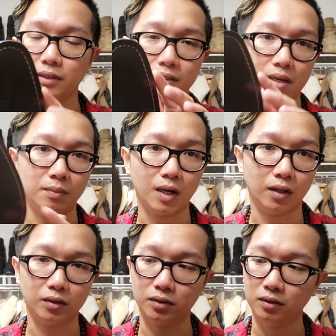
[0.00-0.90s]
the same
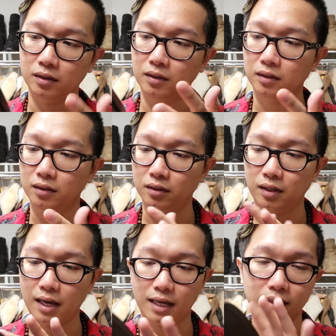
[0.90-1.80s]
color.
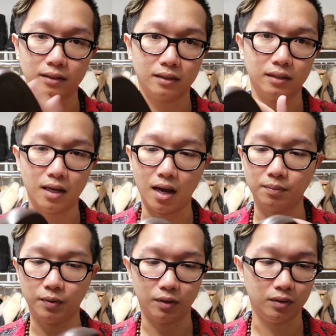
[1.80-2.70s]
as the
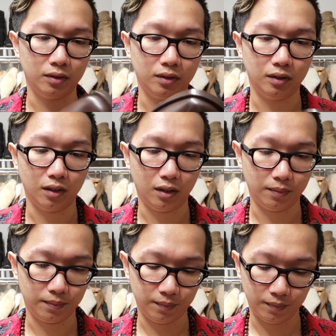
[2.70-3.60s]
upper.
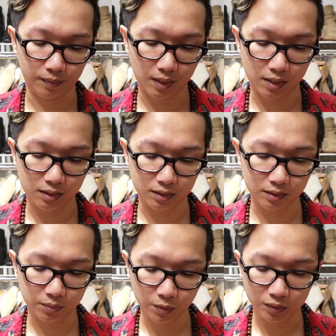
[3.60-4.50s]
And it is
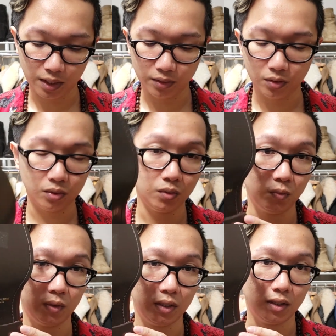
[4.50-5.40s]
smooth leather
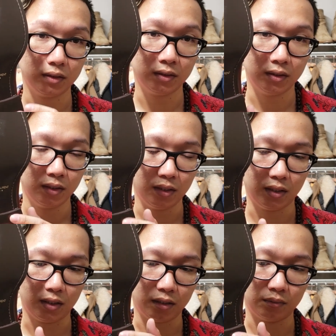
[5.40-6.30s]
with
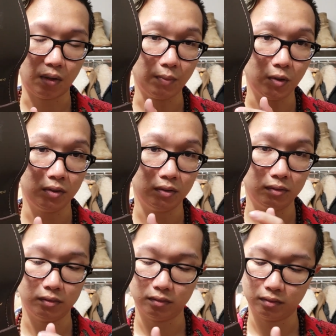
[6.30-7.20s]
rubber
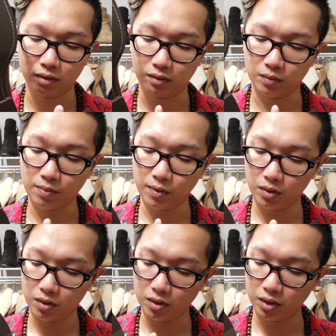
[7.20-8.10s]

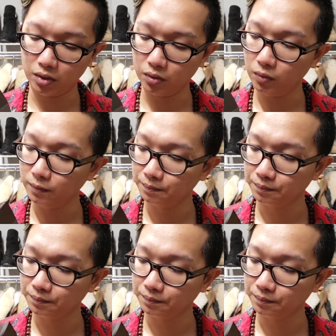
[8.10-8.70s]
heel,